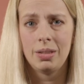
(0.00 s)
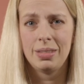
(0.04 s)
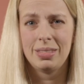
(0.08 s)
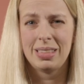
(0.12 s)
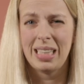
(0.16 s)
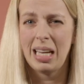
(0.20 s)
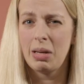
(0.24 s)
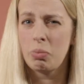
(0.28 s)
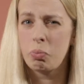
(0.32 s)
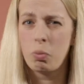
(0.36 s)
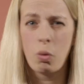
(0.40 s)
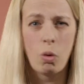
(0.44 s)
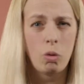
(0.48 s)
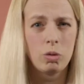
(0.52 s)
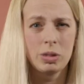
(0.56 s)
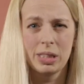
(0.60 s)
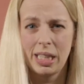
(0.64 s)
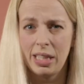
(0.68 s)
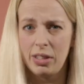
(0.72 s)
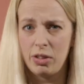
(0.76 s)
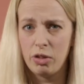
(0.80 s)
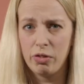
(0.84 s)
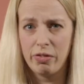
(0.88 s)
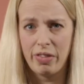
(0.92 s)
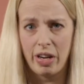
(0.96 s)
That won't
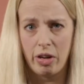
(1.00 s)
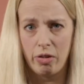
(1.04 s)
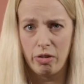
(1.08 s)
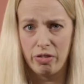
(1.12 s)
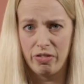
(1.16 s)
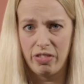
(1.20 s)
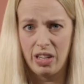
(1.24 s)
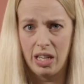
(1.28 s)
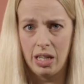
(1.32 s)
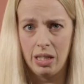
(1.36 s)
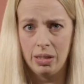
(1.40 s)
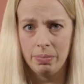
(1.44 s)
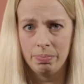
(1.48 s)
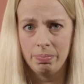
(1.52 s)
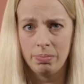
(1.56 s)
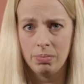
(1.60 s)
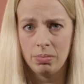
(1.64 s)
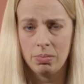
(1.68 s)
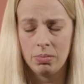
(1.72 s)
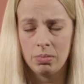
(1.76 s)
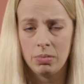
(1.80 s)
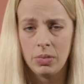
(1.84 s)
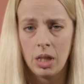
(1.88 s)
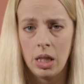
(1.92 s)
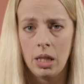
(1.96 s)
get you very far.
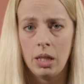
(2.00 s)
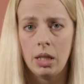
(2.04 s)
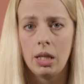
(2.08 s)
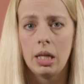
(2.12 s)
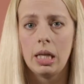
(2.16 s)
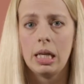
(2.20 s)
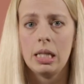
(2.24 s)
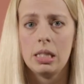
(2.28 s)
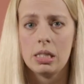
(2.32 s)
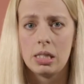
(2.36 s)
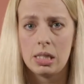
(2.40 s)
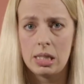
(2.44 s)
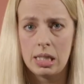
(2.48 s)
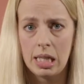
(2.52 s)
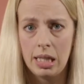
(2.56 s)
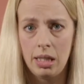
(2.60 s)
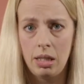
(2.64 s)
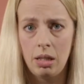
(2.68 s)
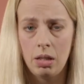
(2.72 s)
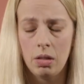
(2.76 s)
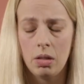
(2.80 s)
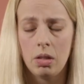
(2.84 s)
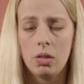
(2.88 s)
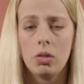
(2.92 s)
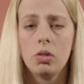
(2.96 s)
Instead,